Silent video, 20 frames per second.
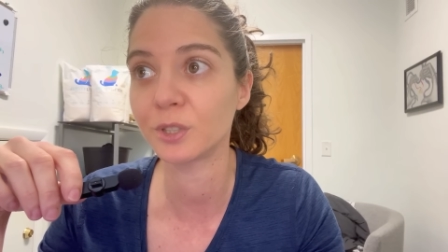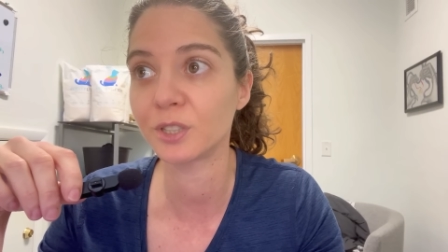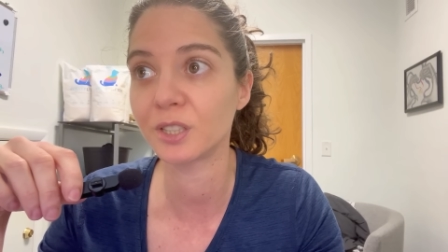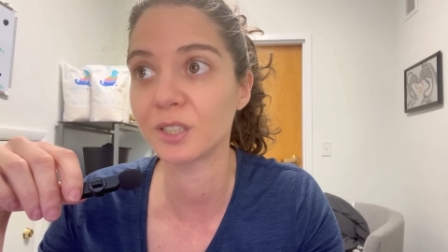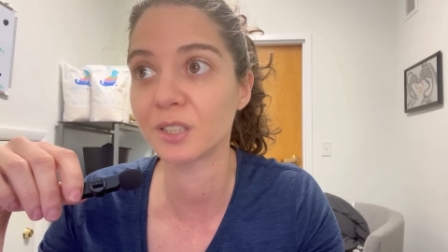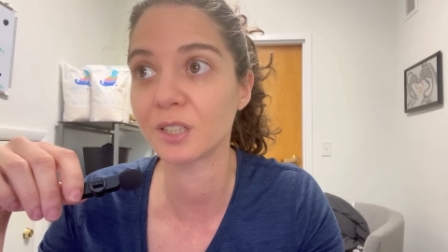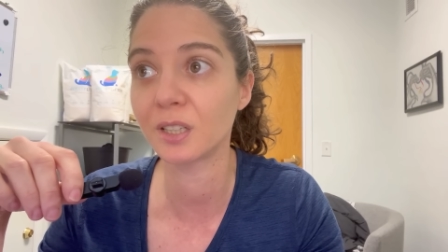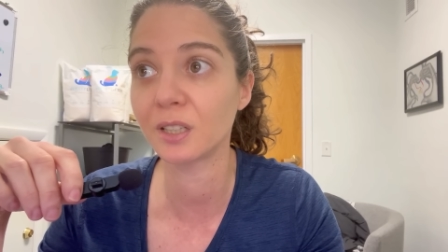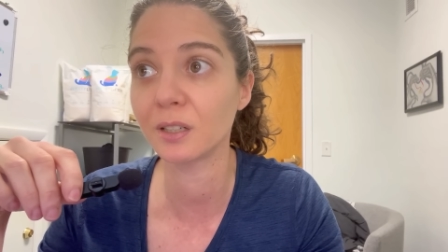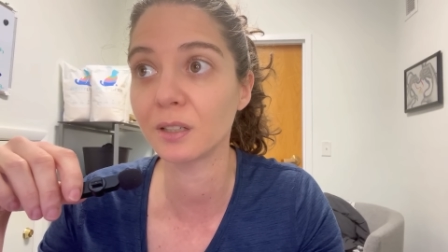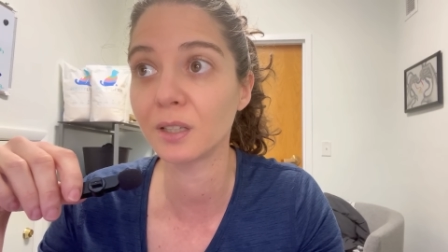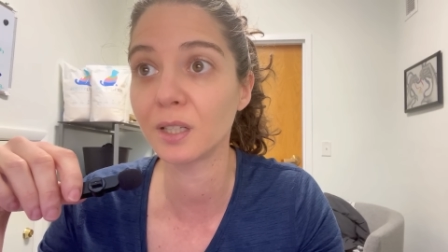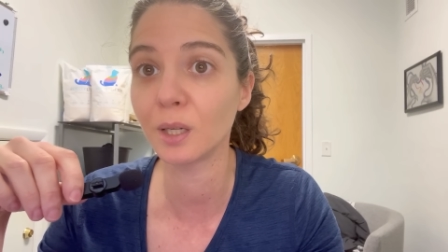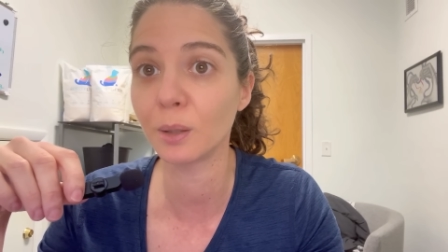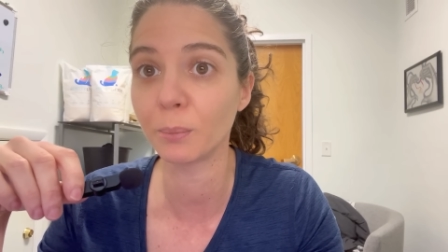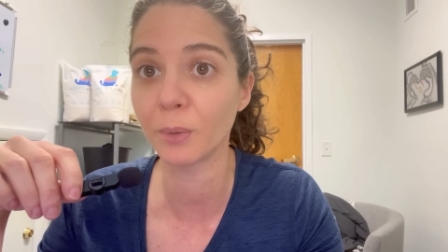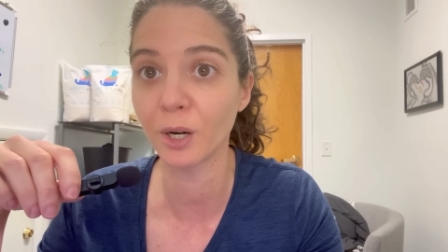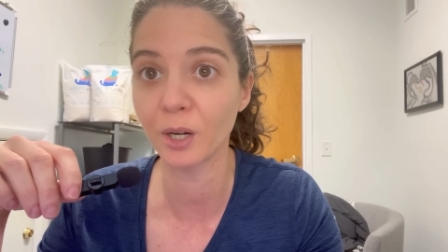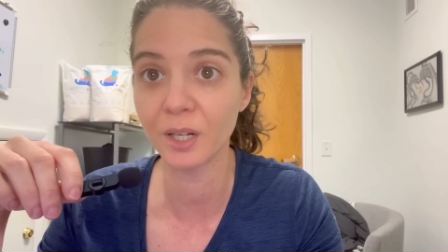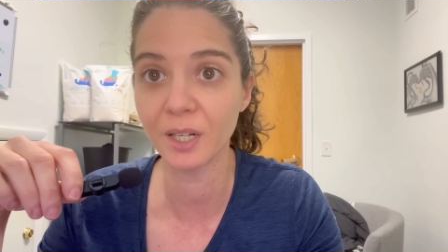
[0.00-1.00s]
which is
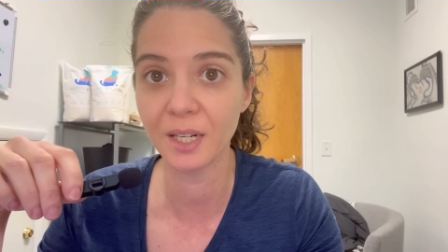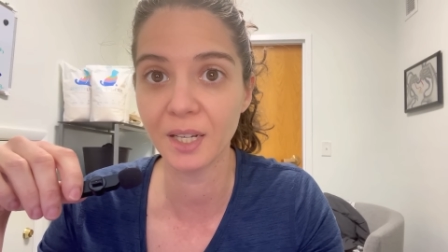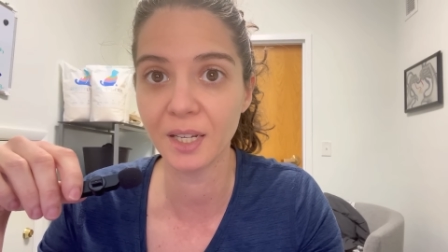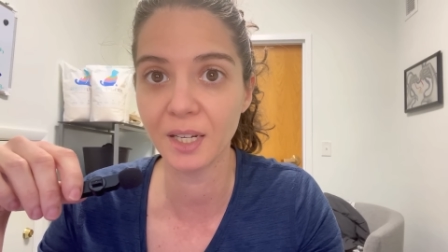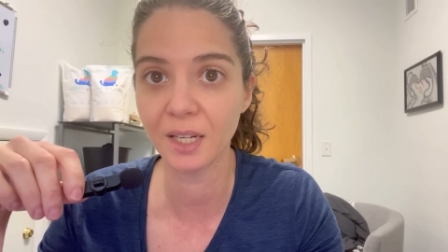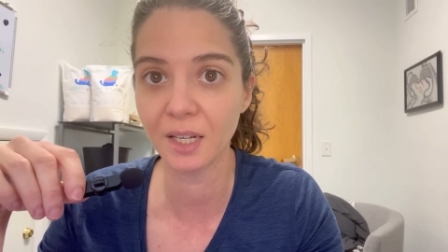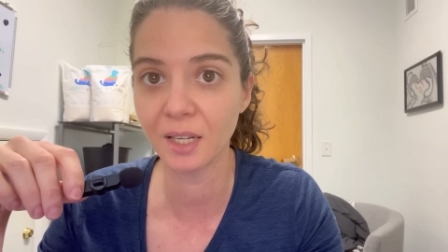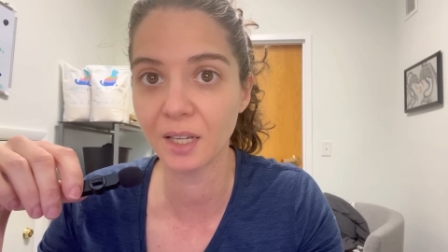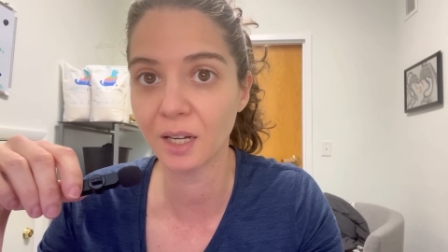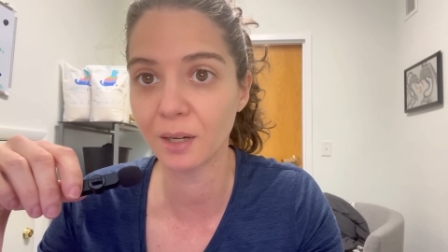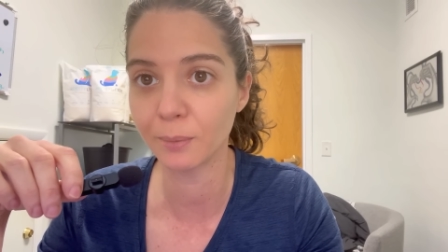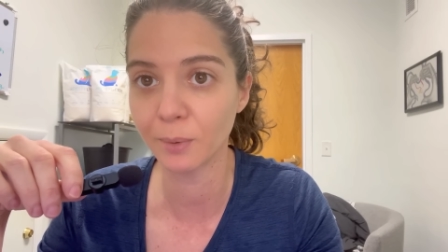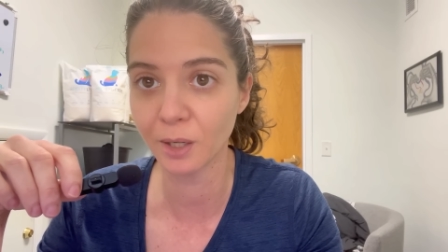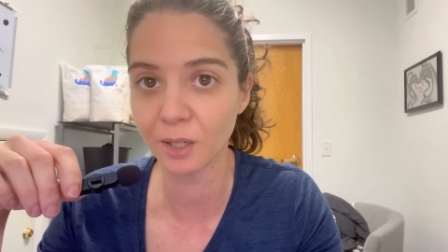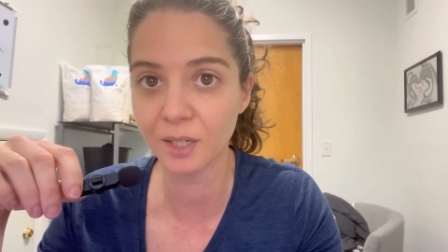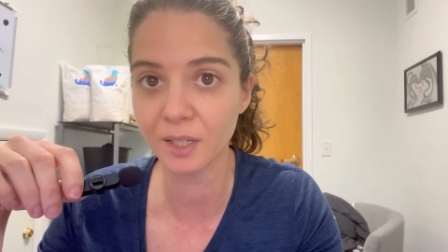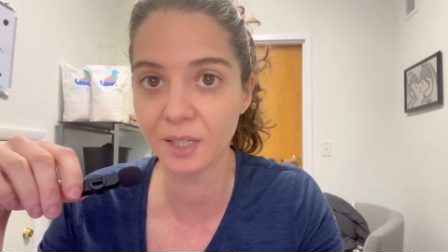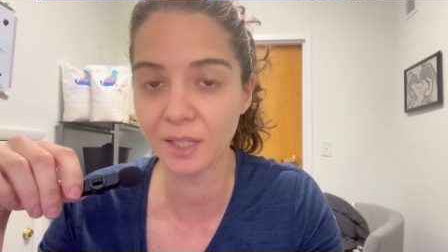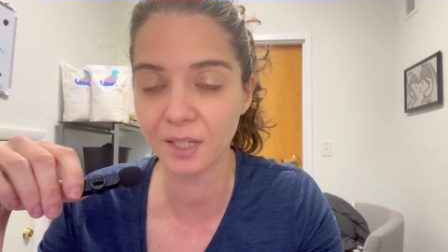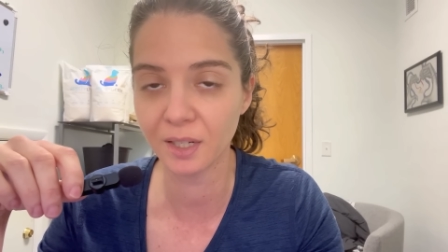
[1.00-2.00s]
clearly a marketing a
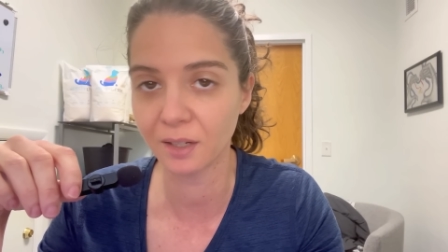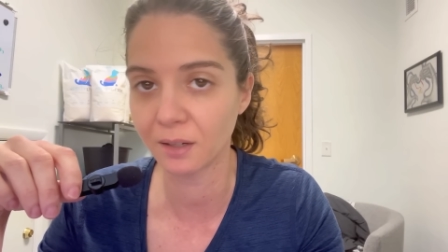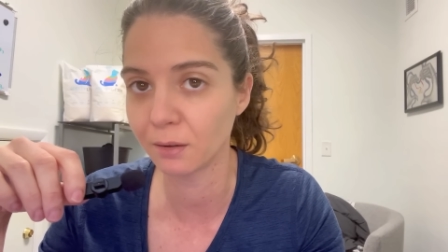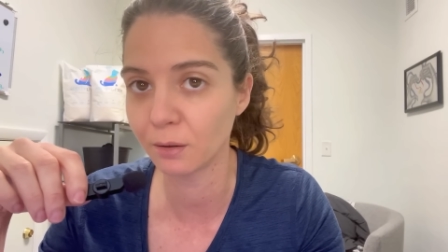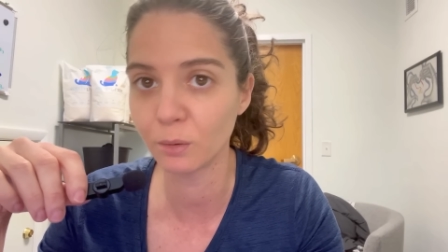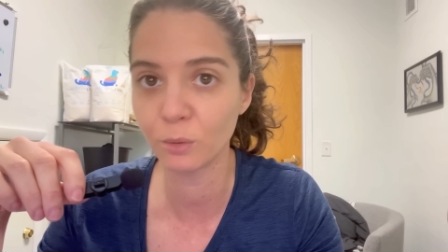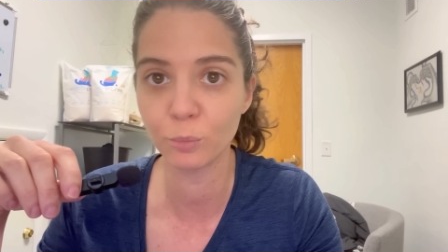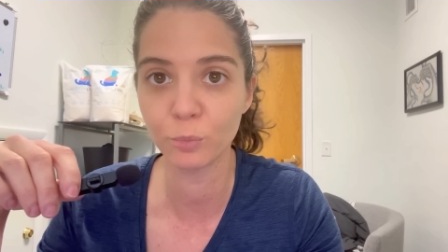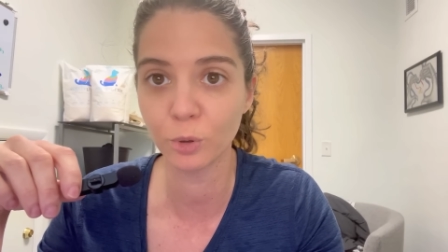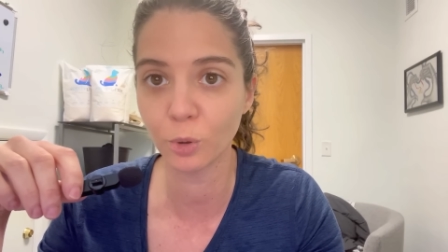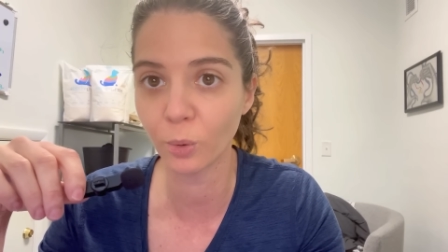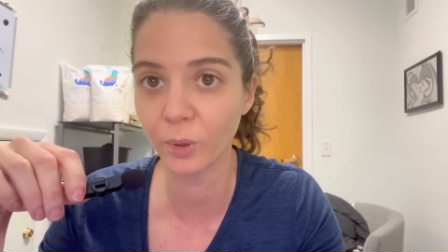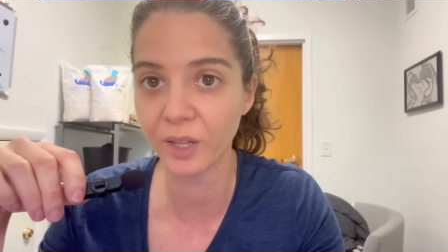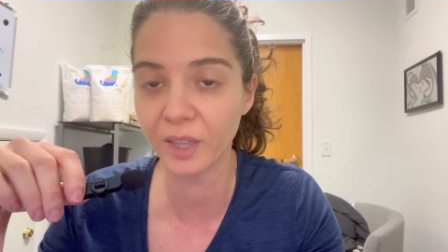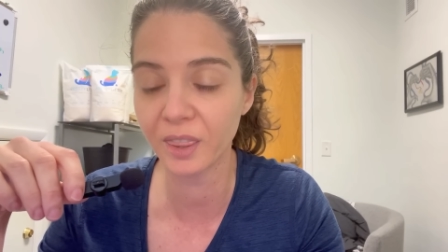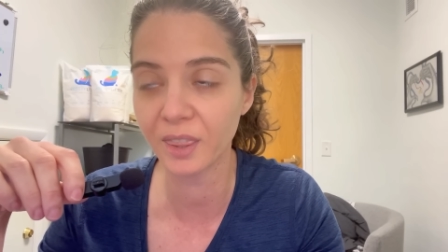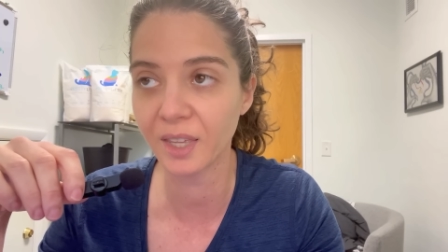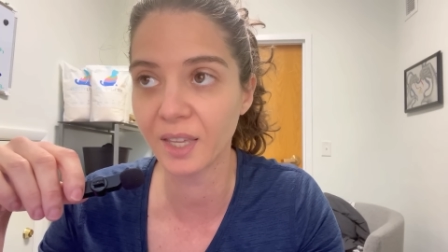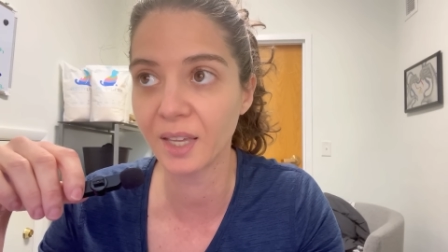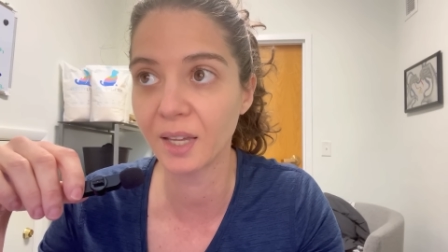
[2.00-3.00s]
marketing
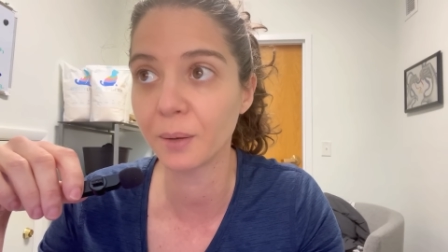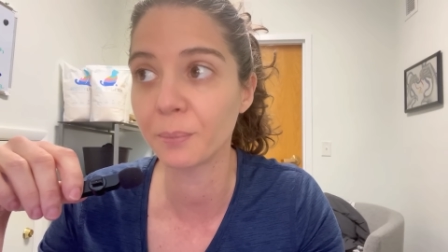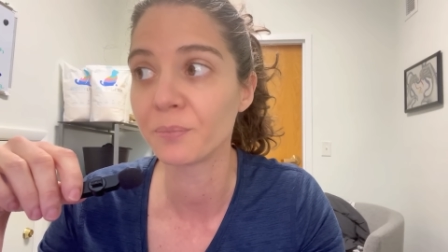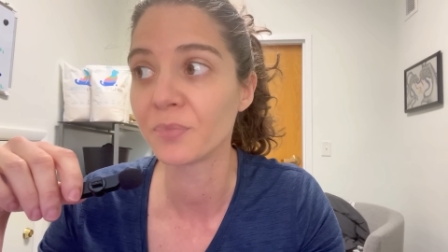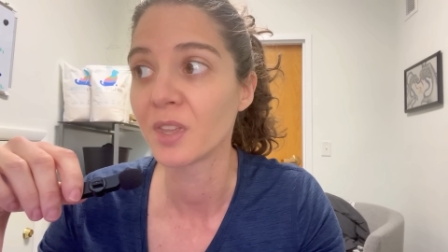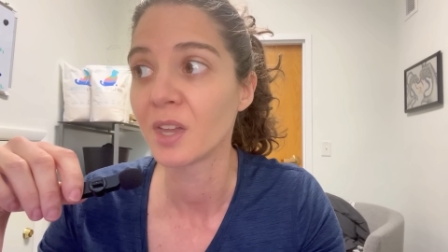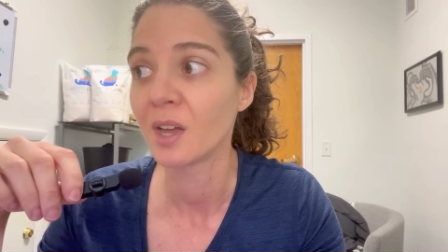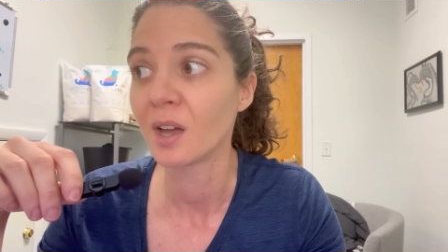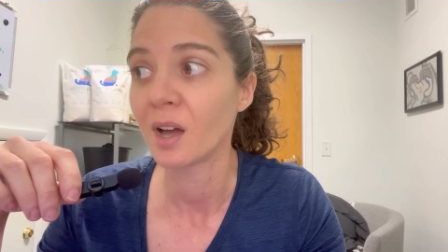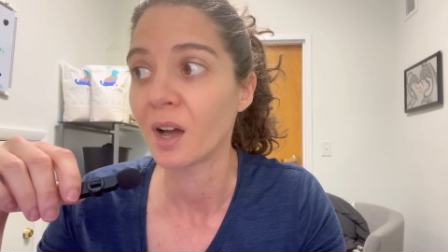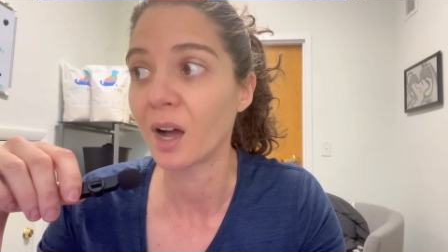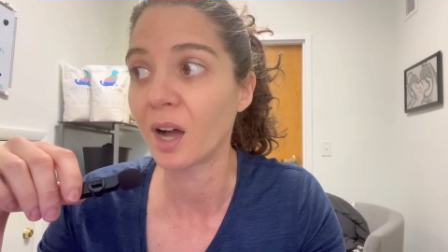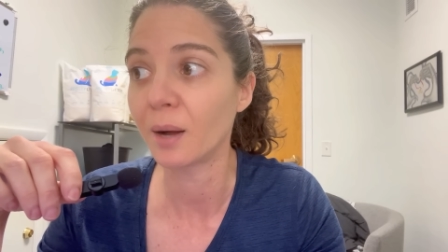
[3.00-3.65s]
ploy thing,